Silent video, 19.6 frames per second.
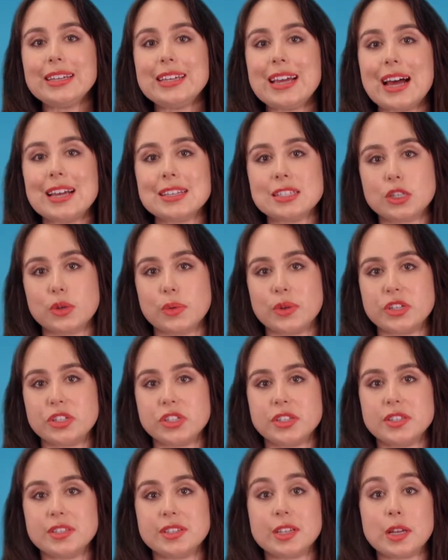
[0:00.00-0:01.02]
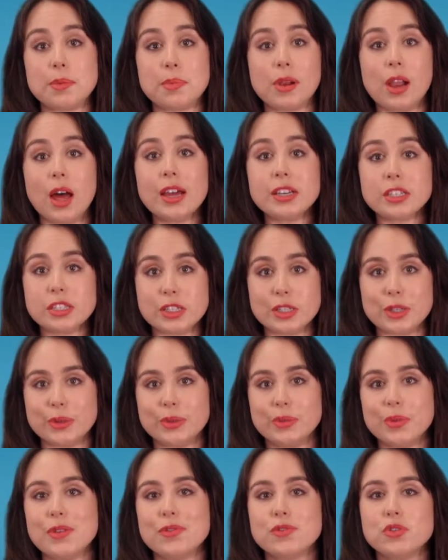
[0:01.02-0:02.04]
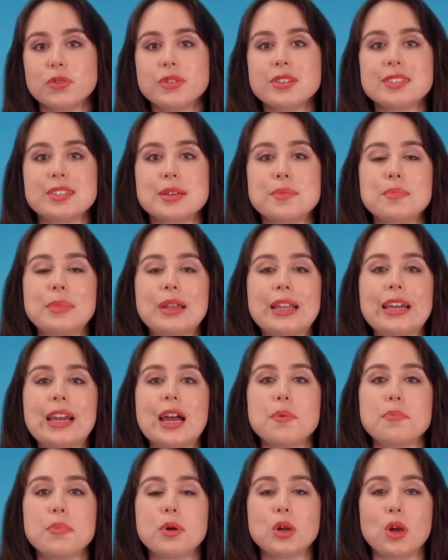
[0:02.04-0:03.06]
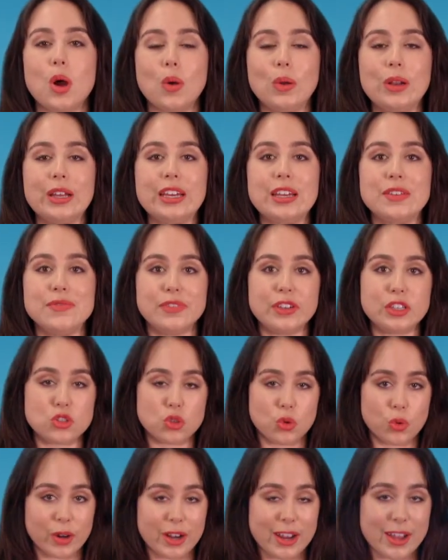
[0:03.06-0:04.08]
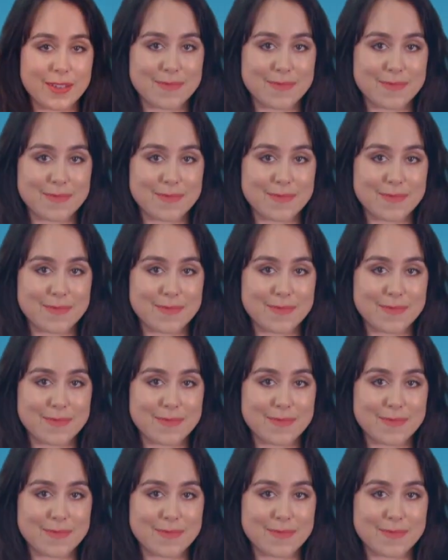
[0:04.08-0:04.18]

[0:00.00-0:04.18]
asked questions that apply to you if you're assembling a pergola in Victoria.